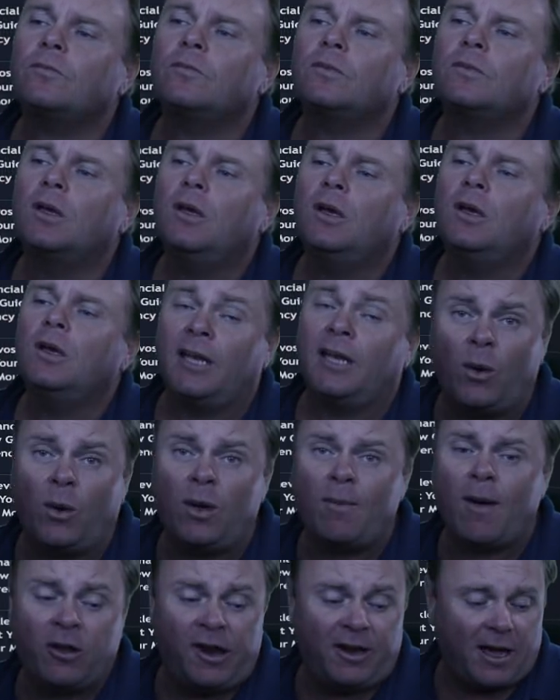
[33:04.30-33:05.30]
Now, we may
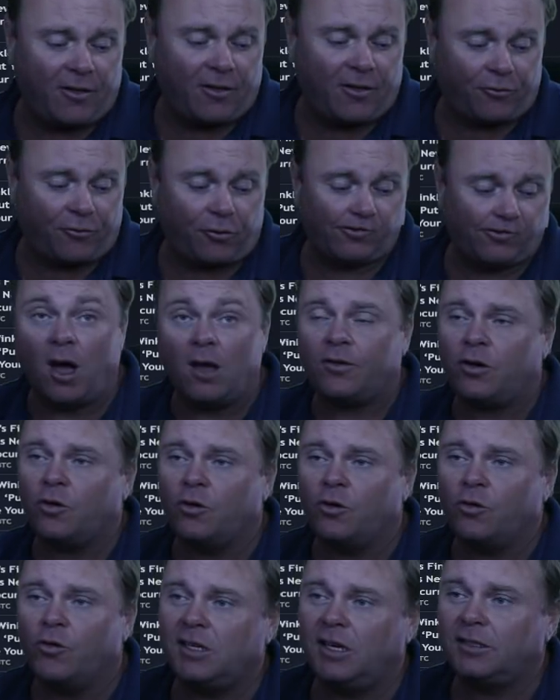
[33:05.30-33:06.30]
only get through 5 coins
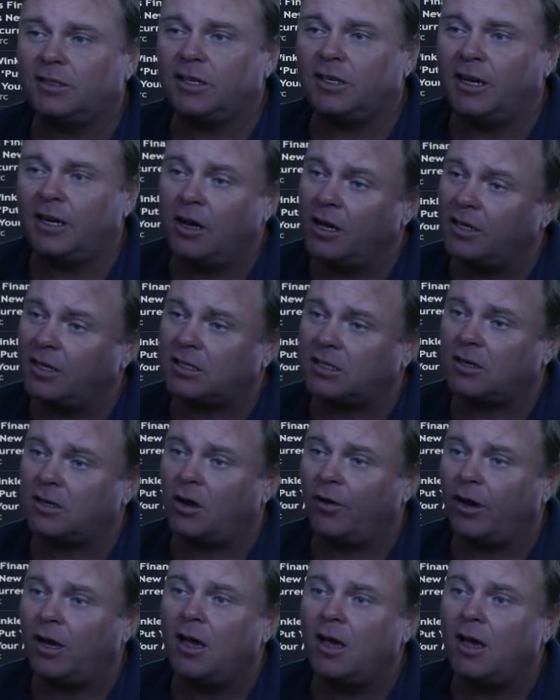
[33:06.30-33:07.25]
here today, guys. Sorry.